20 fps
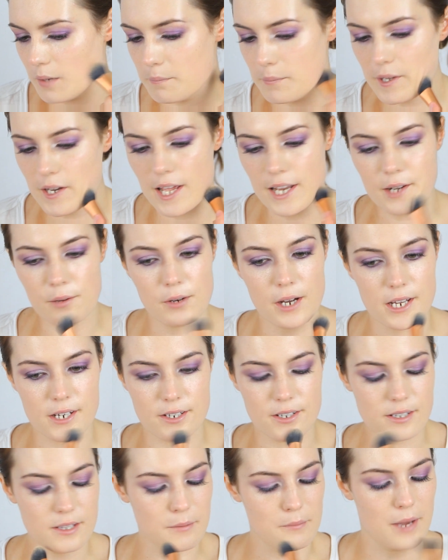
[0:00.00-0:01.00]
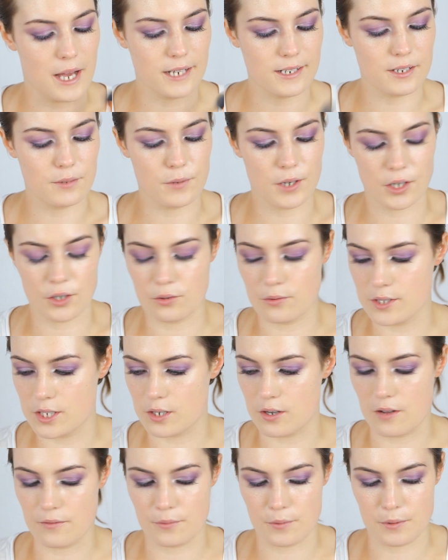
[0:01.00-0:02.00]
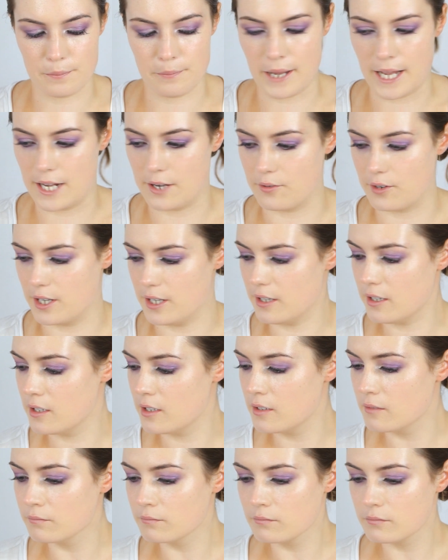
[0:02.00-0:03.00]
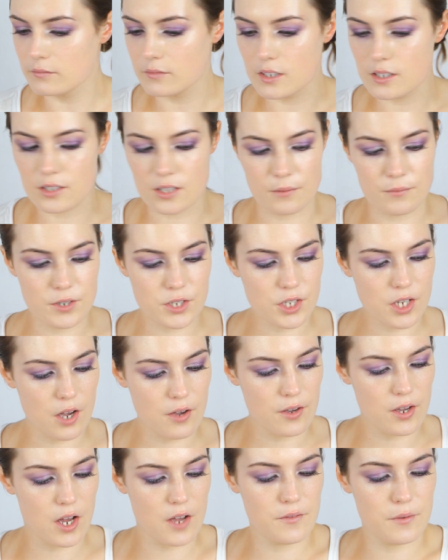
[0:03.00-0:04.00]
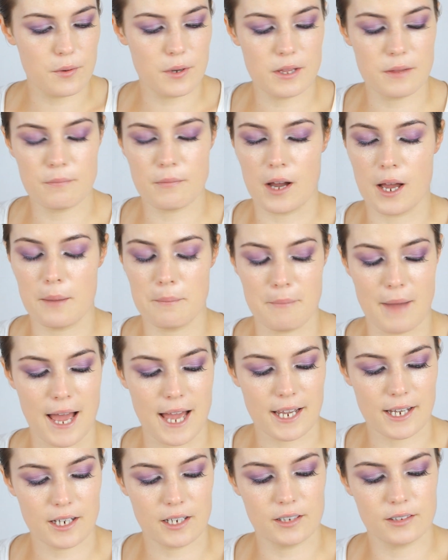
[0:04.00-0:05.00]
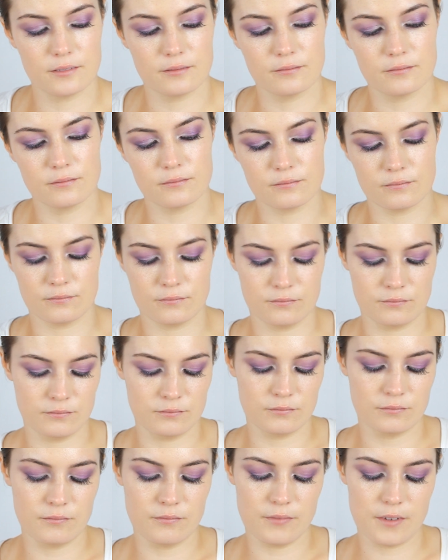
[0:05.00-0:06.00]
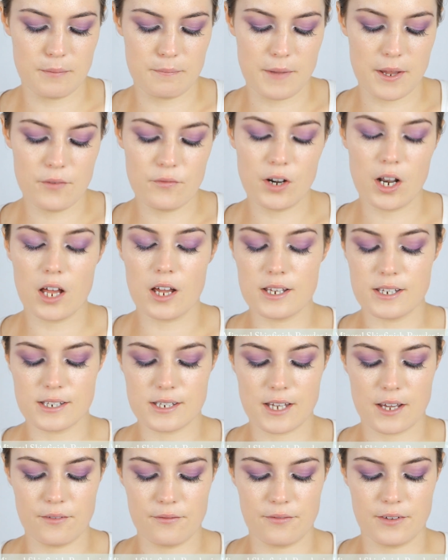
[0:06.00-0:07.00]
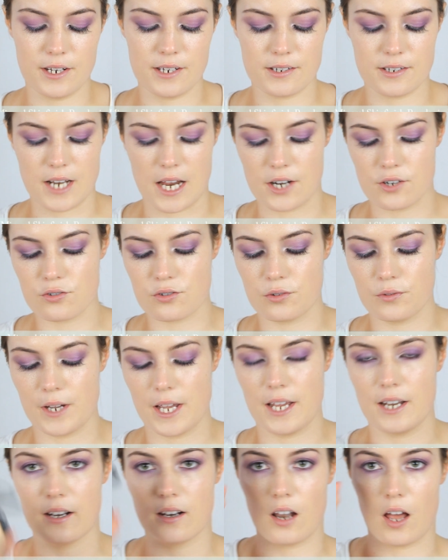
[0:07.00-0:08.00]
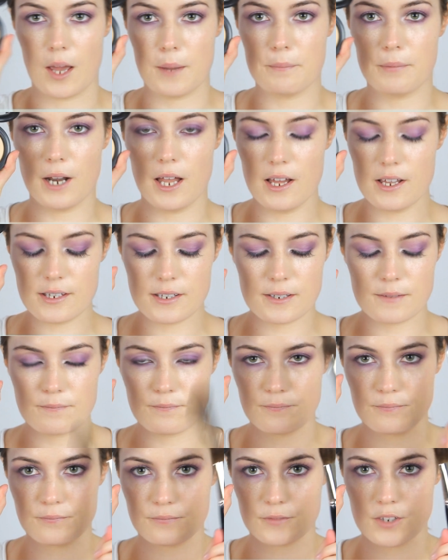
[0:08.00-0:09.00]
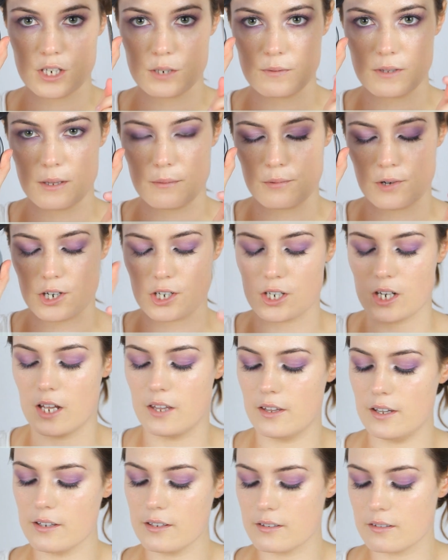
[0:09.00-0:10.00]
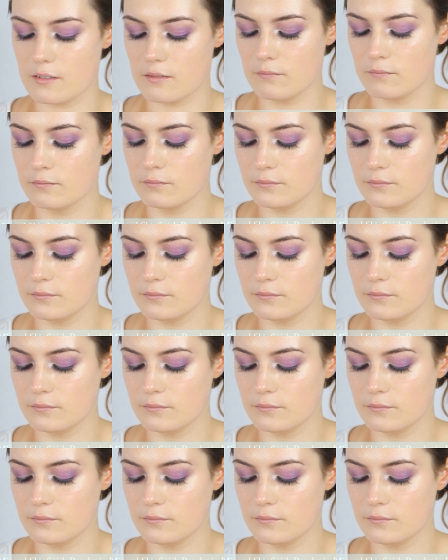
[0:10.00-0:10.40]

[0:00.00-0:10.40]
But anyway, it doesn't matter, we can always go over with powder. So I'm just going over with my MAC, the Mineralize Skinfinish Natural in Light Plus, just with a brush like this.